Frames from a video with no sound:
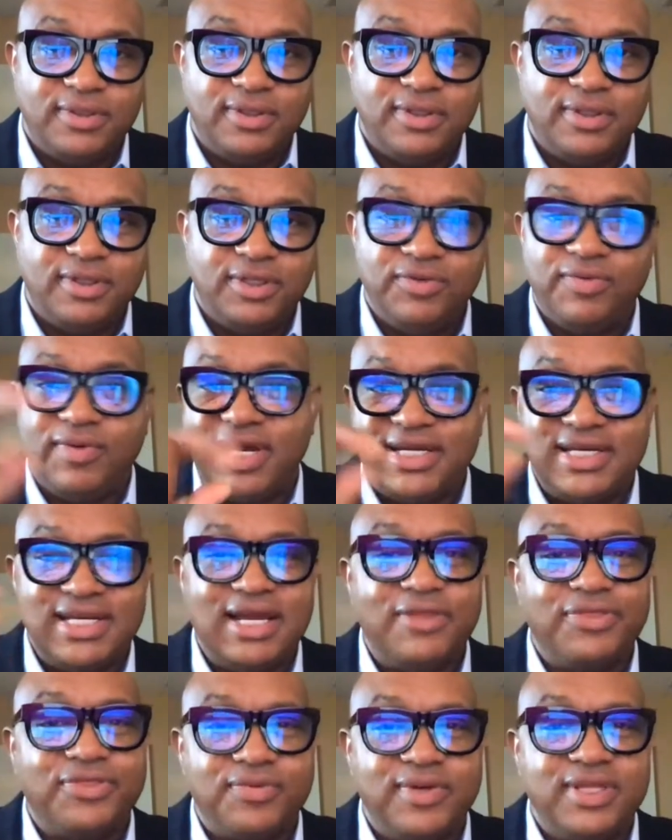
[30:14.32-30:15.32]
You write
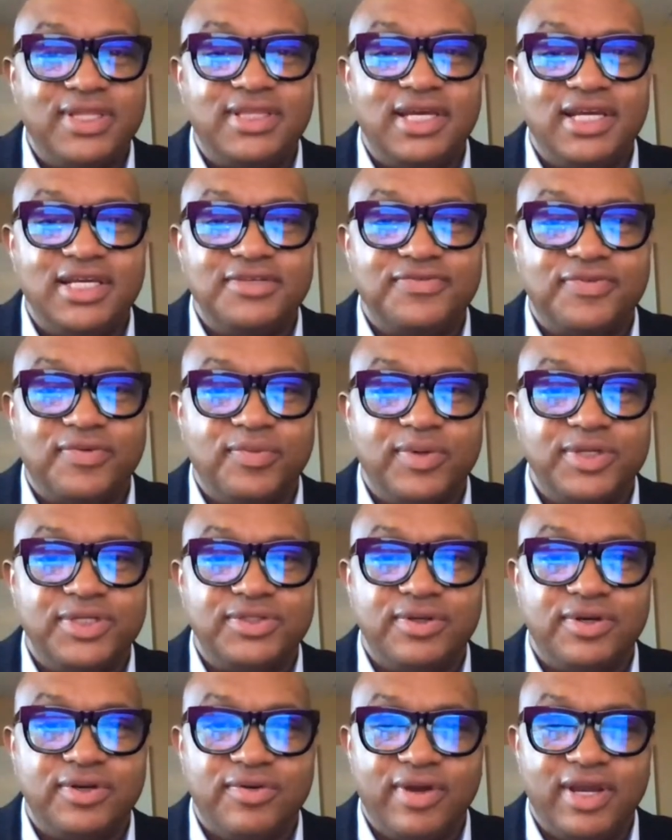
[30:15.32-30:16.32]
down 3 things for which
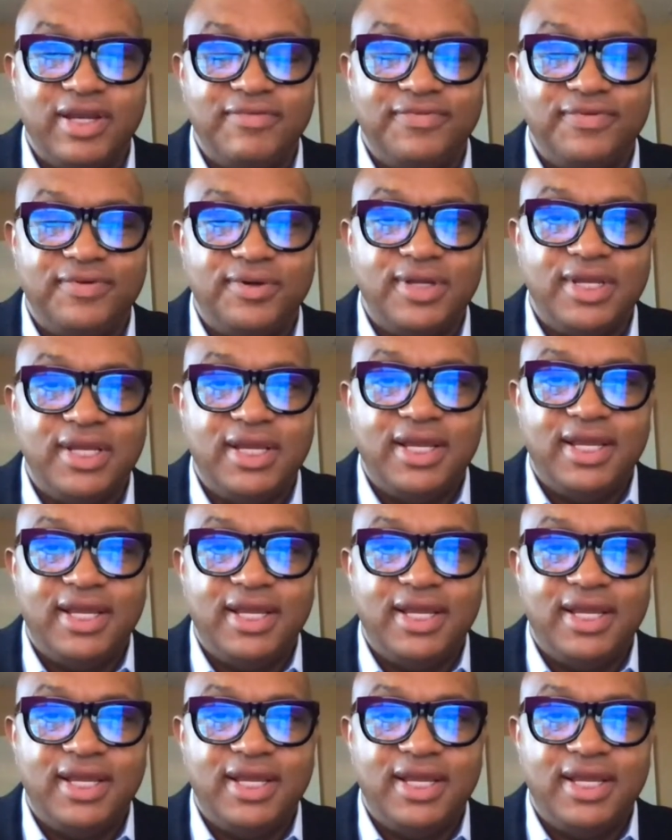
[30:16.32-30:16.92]
you're grateful.